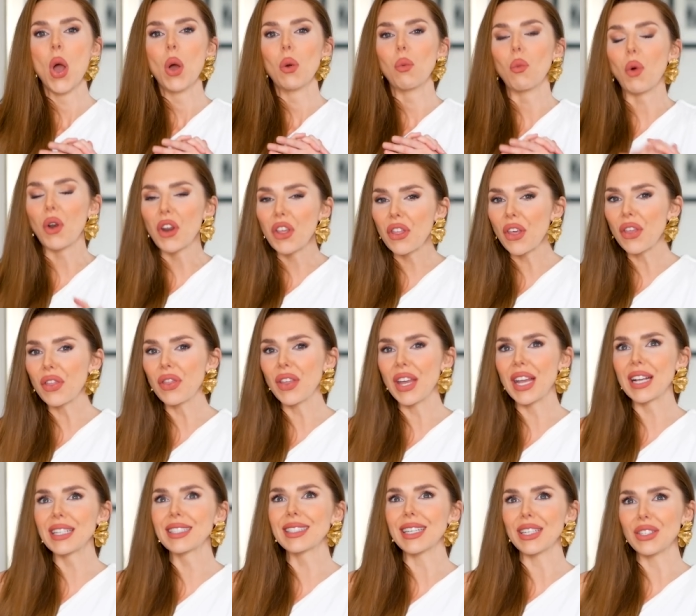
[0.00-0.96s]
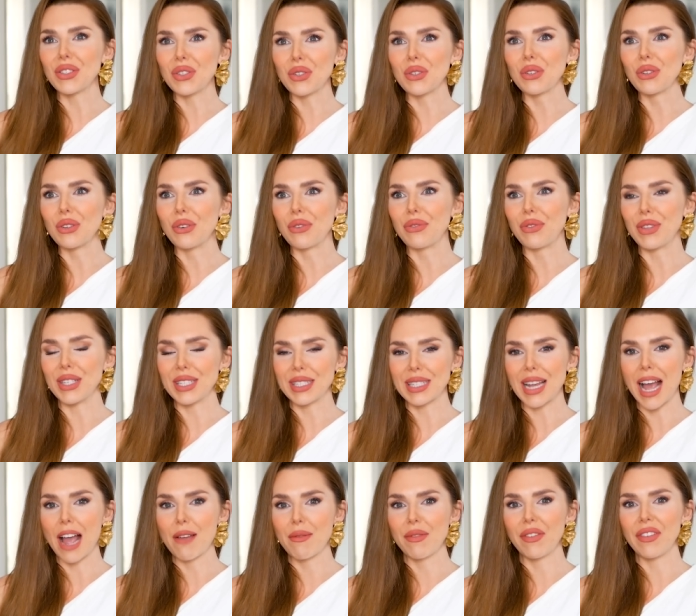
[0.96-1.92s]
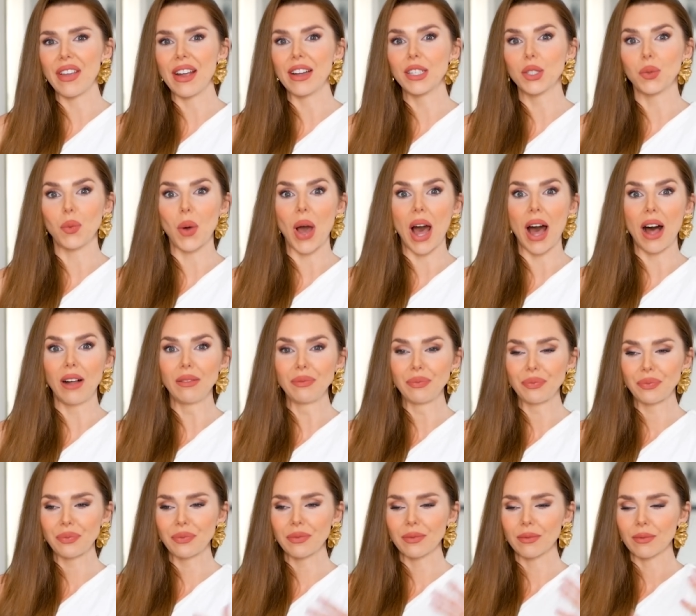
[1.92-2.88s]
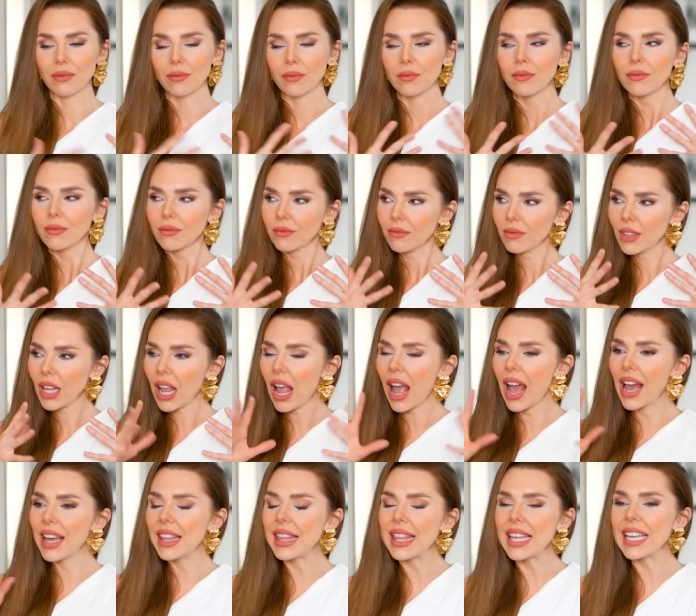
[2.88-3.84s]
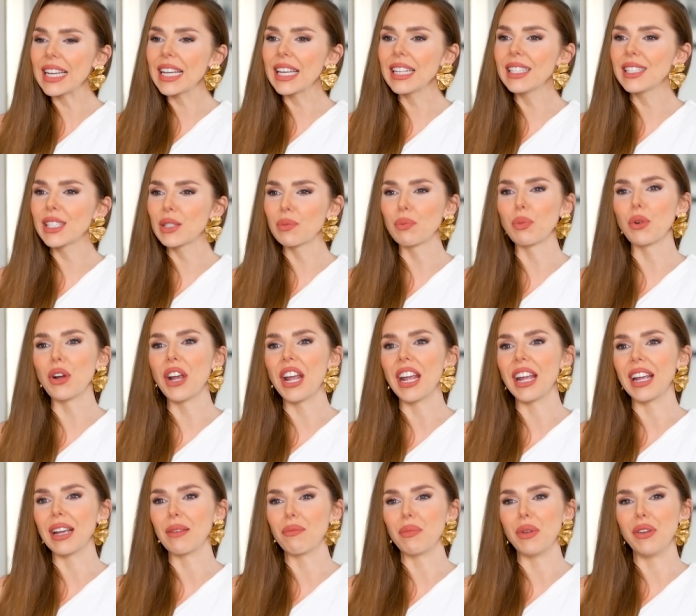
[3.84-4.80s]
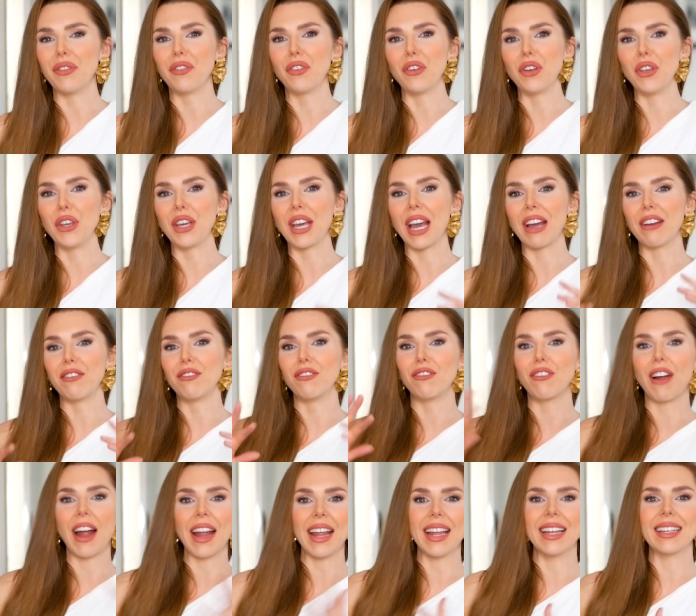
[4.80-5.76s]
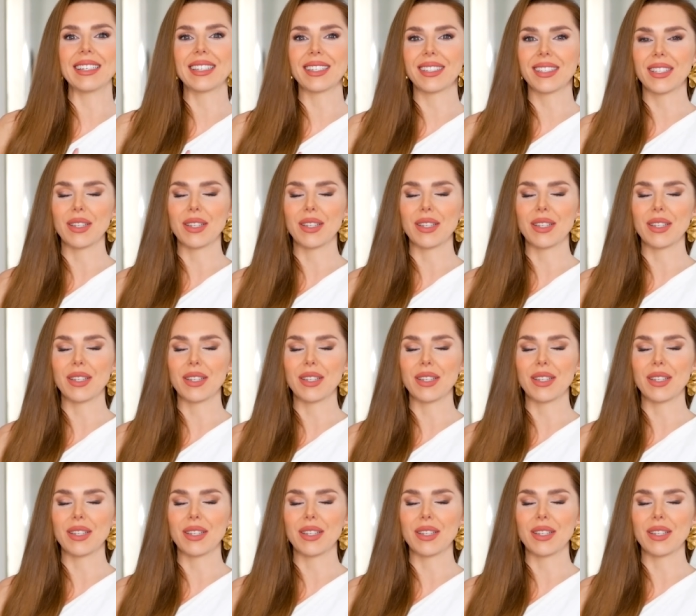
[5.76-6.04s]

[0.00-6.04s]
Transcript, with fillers: One of the things I do love this time of year as well, I think in spring, before you get right into